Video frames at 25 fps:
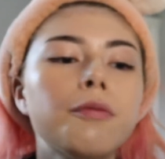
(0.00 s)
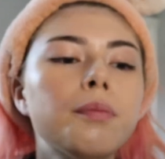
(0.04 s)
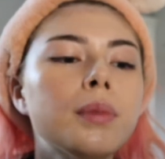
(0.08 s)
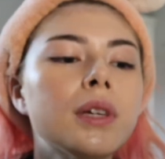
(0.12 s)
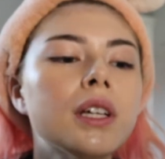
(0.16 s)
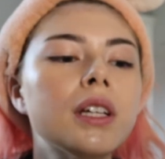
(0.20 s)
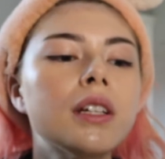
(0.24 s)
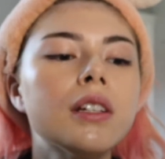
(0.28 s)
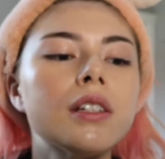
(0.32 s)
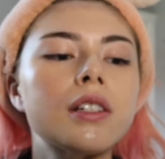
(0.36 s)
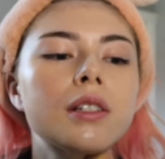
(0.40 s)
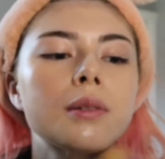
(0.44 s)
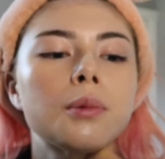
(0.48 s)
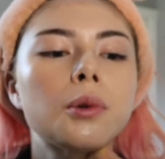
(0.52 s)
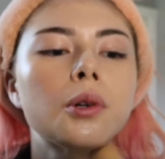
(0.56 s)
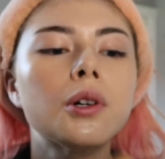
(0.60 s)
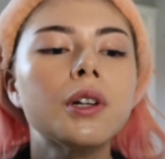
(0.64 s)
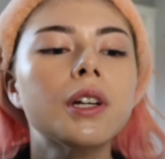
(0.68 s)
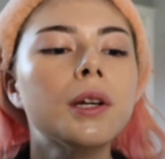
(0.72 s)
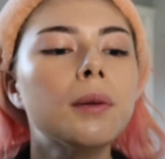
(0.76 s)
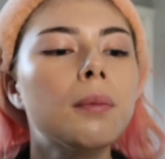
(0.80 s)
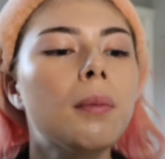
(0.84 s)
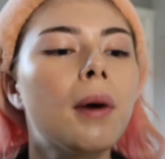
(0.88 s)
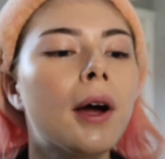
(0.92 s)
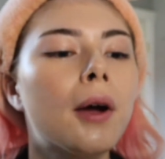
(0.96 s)
be
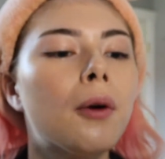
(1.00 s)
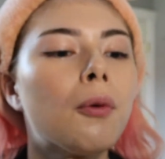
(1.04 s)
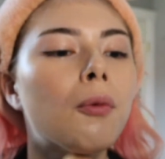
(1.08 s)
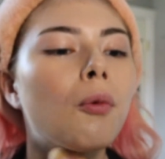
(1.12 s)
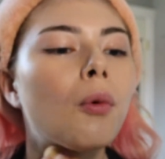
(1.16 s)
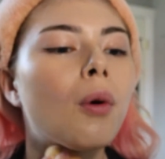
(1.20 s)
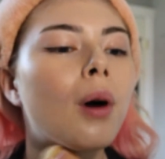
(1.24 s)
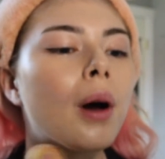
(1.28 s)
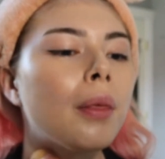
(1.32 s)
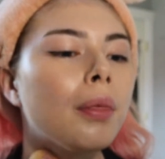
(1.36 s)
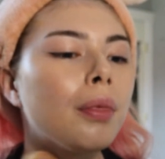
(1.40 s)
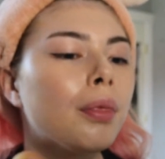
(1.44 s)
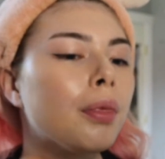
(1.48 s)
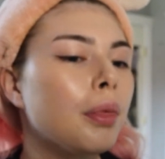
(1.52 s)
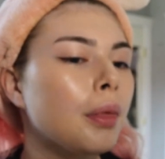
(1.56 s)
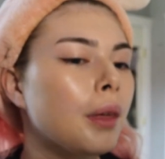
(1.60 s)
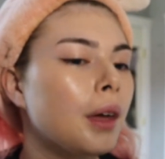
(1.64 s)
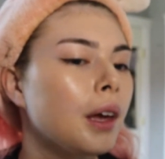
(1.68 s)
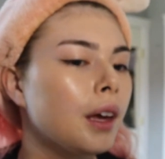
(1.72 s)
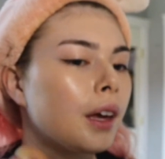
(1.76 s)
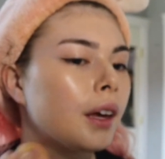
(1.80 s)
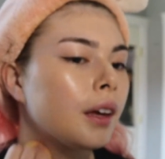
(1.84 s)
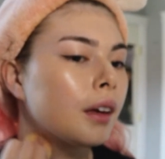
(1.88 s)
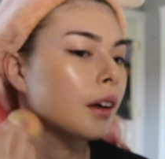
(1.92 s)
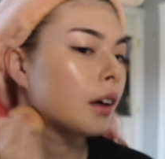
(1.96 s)
disappointed by one
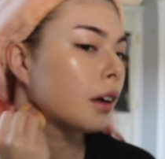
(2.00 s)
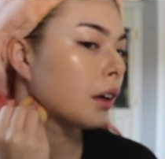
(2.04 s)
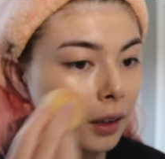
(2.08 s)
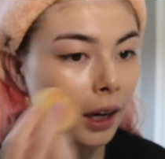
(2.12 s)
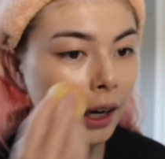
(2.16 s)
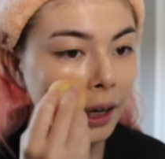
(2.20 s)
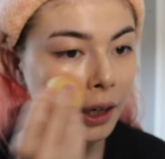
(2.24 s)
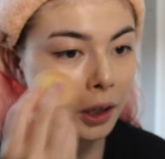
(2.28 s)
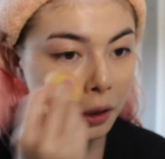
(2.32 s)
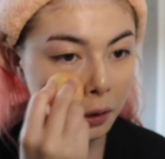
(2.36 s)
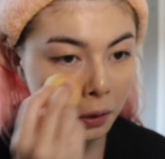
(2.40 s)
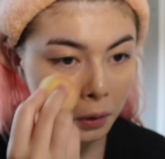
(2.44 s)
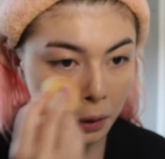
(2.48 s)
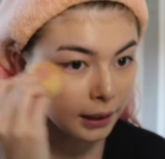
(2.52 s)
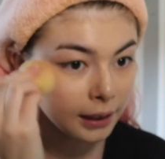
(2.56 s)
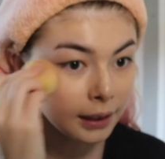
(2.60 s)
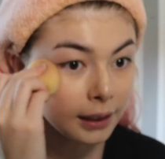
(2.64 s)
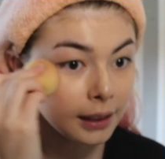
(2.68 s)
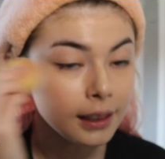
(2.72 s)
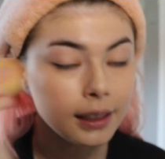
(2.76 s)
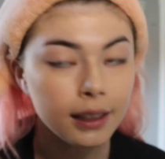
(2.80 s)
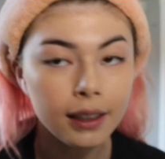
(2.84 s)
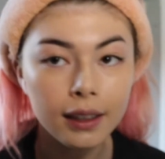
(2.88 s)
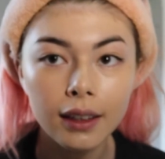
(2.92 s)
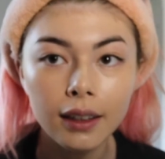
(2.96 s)
thing. I don't
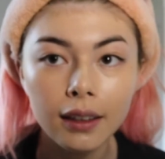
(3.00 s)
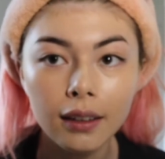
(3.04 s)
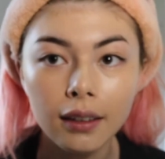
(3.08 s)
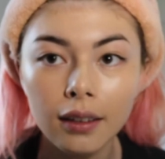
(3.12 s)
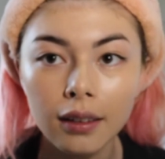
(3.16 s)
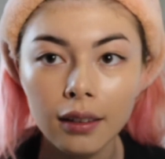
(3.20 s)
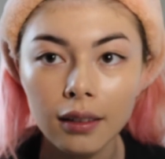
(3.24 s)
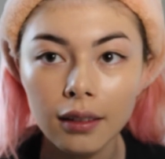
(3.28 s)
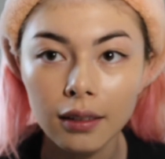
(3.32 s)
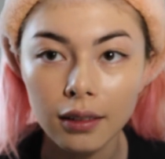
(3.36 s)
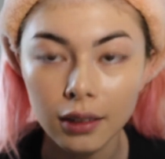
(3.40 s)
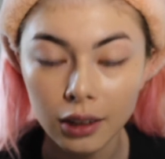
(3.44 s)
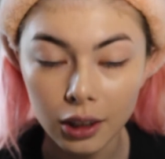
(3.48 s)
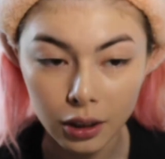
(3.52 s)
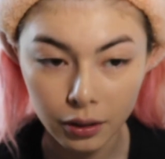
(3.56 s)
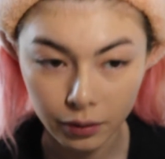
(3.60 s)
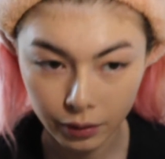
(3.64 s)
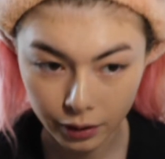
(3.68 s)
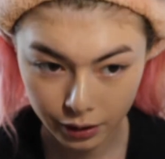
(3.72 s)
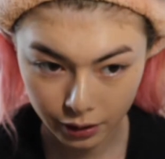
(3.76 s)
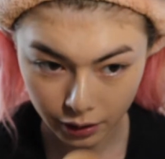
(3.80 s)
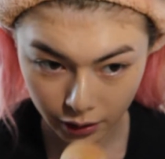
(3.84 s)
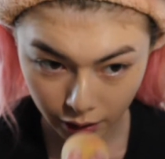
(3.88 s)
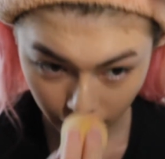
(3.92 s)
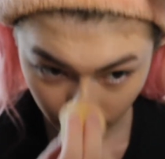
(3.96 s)
need
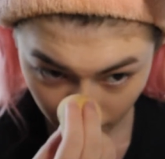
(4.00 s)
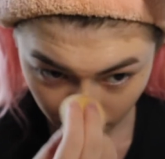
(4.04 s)
university